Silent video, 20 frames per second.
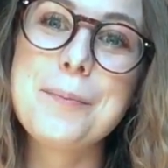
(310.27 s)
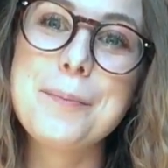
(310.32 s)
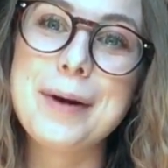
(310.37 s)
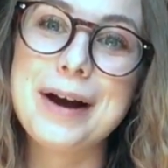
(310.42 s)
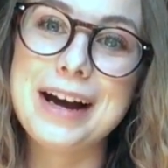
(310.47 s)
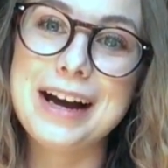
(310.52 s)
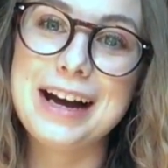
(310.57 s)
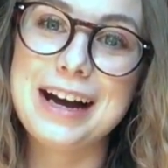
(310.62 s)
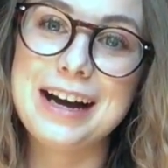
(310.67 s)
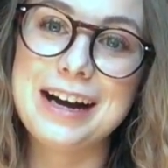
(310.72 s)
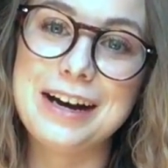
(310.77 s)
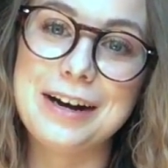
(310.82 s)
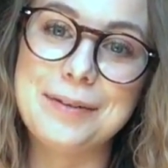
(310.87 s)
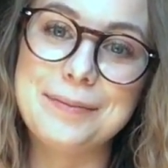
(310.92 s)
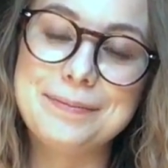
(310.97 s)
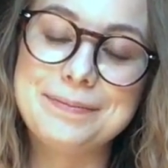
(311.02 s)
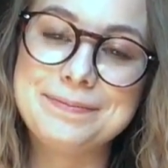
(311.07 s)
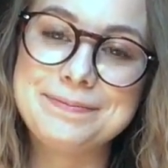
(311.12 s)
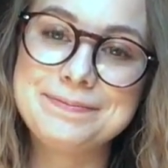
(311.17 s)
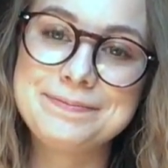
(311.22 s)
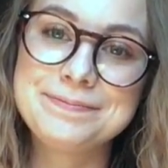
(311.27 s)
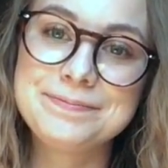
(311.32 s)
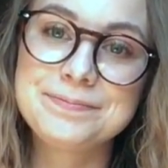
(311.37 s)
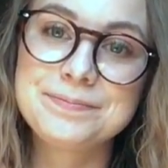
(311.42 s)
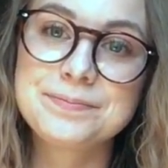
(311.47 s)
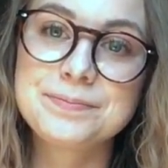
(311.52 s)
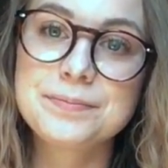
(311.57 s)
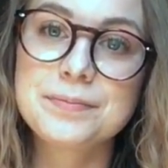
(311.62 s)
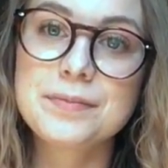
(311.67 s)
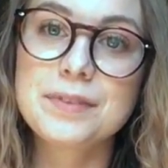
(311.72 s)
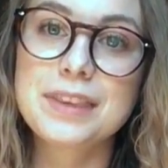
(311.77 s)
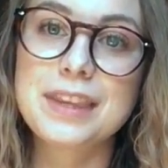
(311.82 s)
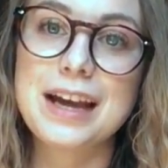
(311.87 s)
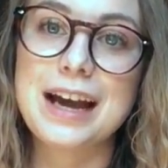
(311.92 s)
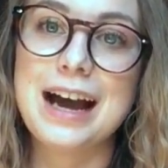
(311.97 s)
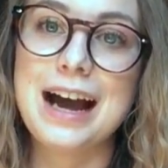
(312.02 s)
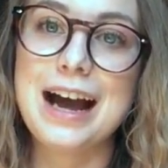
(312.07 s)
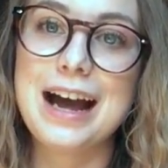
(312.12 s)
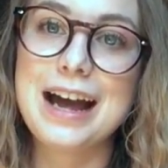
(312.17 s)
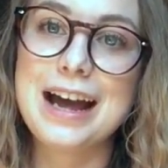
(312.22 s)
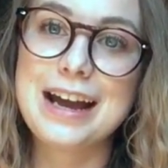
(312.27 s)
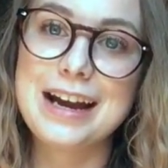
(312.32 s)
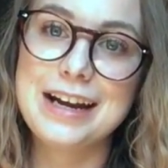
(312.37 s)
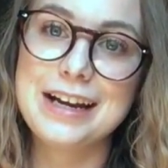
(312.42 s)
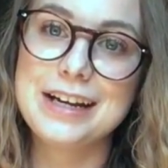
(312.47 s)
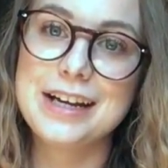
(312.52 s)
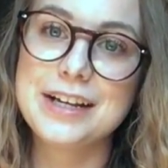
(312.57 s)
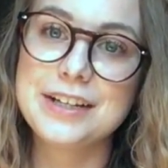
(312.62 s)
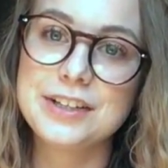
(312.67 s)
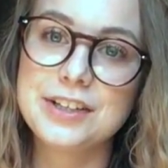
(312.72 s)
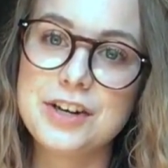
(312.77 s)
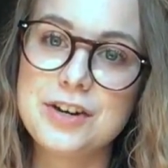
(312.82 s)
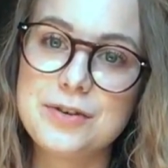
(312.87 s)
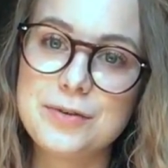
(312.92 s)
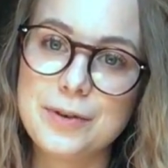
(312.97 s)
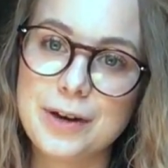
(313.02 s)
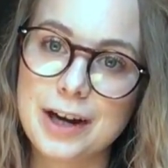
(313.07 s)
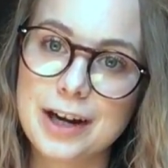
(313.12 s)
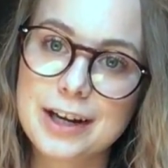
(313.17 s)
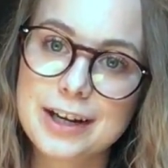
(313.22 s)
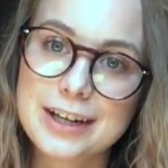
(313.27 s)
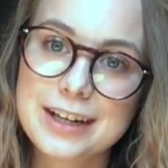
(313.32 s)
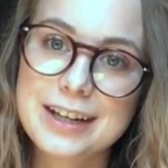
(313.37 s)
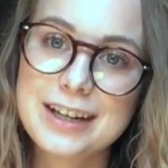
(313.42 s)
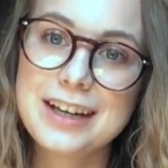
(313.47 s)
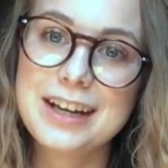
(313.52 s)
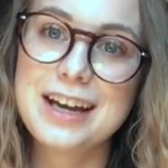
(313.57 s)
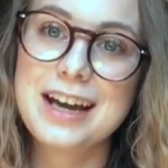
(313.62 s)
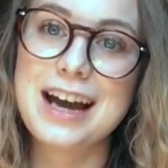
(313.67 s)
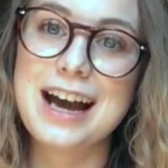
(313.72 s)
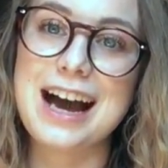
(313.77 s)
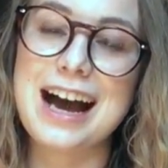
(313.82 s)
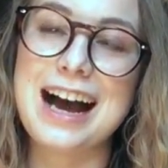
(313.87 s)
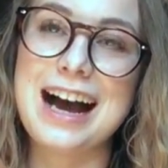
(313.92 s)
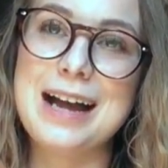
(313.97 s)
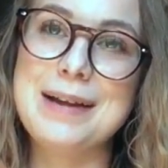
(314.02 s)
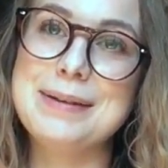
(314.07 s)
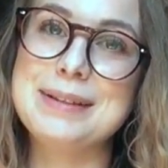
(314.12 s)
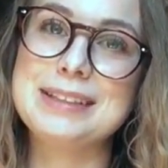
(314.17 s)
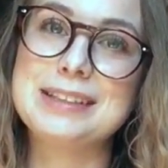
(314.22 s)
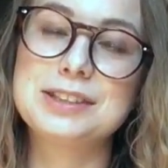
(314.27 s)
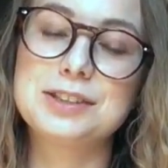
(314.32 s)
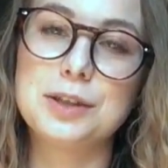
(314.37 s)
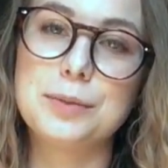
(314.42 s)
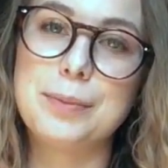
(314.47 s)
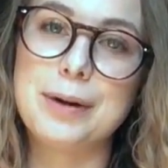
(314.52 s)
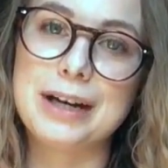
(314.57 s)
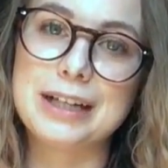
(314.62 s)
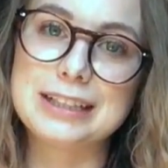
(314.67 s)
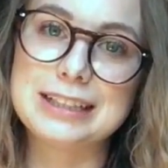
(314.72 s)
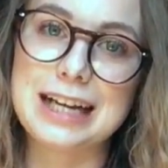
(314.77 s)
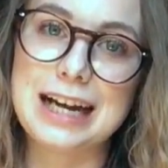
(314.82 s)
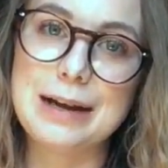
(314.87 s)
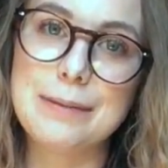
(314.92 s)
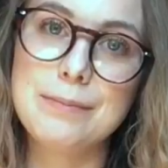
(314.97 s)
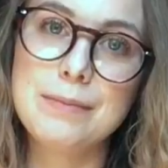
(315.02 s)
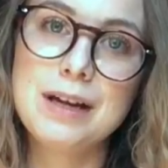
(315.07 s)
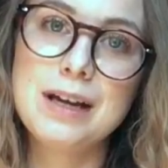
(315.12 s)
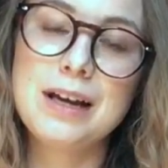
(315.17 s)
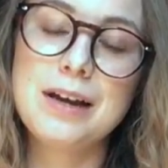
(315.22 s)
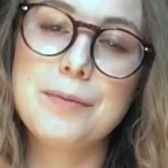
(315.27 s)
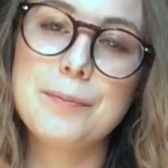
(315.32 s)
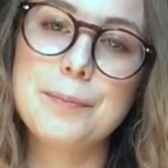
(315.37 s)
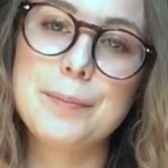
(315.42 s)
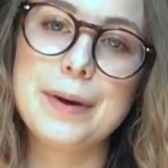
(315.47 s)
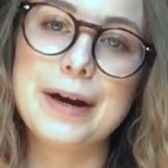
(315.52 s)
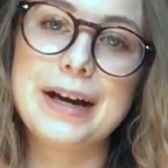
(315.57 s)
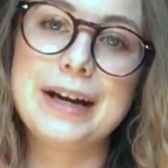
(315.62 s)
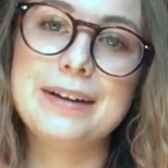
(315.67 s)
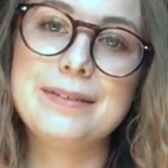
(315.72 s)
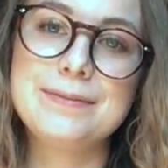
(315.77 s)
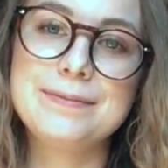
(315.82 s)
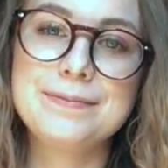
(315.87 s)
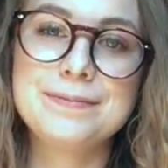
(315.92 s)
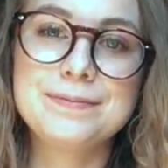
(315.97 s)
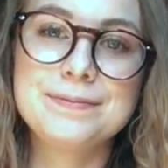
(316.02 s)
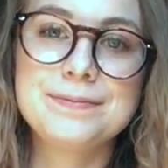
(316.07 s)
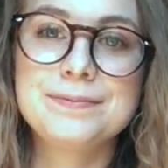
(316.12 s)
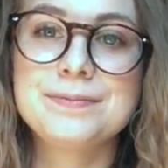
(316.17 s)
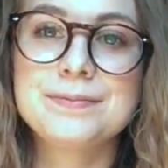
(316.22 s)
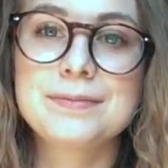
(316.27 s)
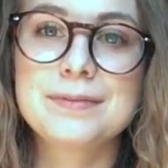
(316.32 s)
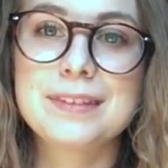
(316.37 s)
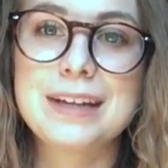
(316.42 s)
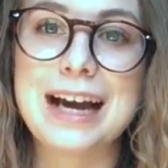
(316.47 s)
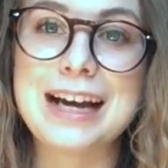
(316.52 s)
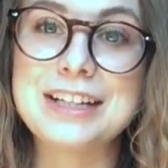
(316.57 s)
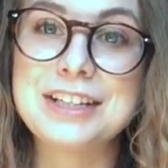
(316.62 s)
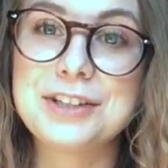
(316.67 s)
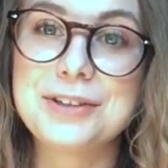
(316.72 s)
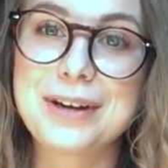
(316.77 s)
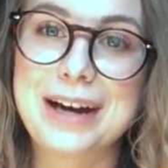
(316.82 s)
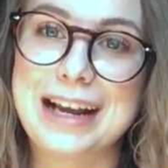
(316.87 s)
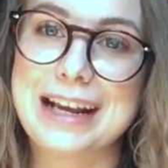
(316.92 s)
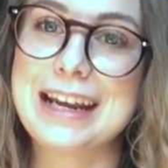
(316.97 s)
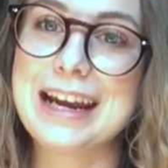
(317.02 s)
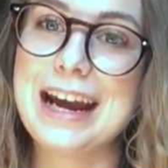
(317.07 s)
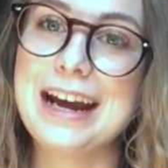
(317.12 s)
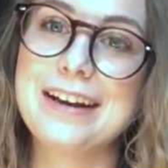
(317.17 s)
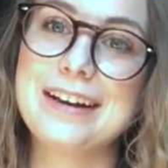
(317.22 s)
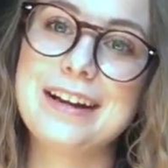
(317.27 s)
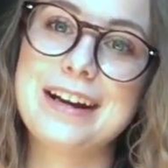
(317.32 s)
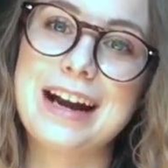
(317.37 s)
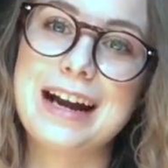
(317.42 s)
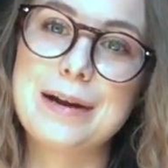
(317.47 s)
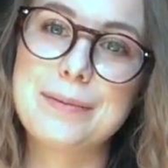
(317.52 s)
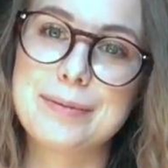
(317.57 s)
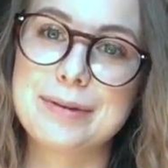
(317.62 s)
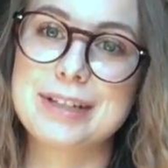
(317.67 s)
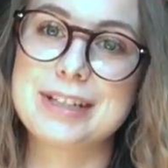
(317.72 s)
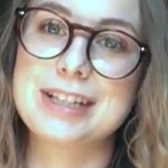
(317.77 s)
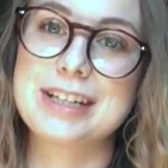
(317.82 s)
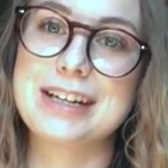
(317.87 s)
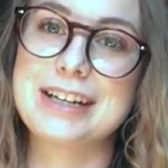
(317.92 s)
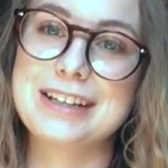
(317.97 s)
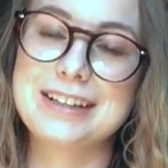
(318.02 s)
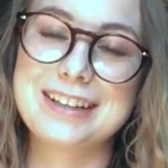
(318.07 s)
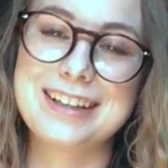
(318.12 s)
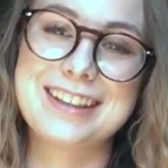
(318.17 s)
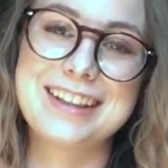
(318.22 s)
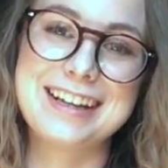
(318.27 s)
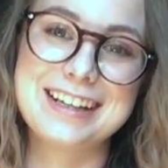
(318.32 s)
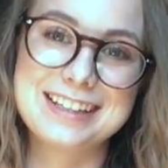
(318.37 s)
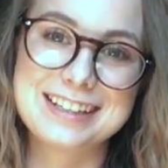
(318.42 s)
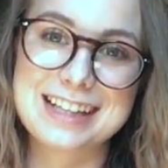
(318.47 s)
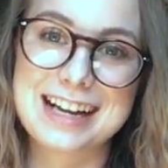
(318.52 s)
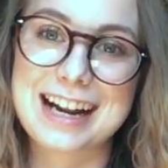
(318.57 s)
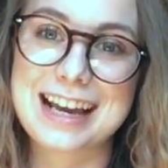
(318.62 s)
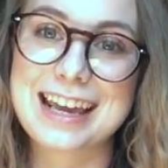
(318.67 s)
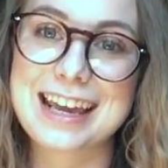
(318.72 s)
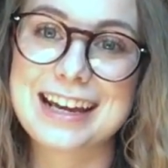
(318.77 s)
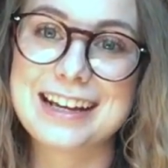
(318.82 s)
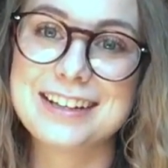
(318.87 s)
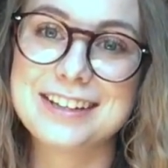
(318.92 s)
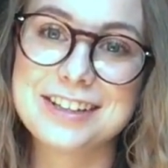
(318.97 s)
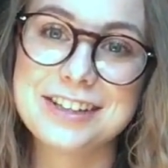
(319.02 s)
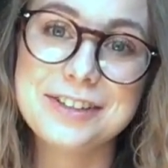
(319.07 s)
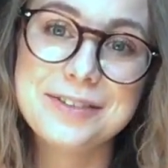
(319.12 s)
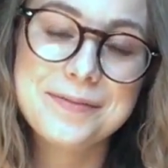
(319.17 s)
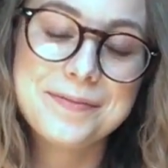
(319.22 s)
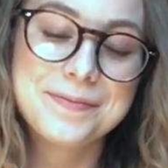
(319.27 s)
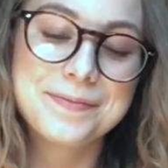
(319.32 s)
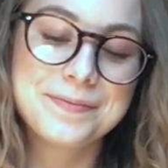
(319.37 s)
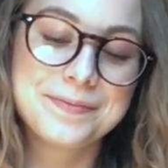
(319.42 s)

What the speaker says: But I don't work. I'm in school part-time, but I do what I can, and I appreciate the things that I can do.